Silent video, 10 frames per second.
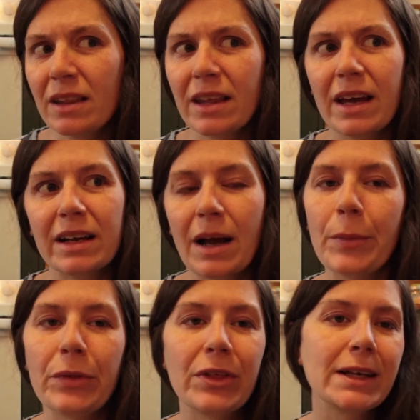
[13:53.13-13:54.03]
They had a
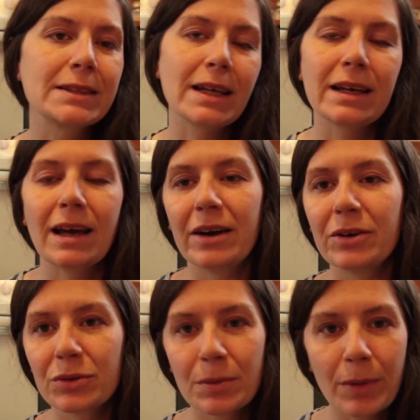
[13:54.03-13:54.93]
couple things like, I don't
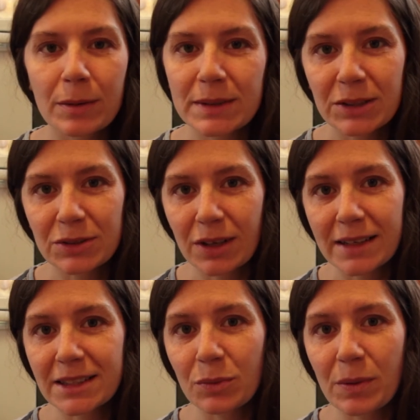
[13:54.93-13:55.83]
know, the barbecue
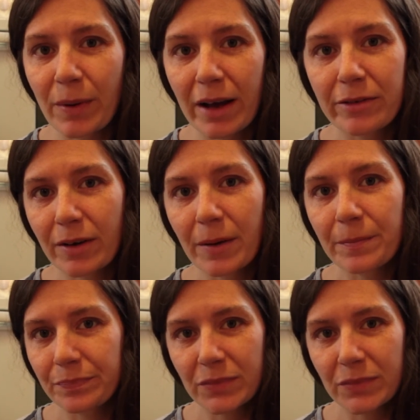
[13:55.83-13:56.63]
sauce that we buy from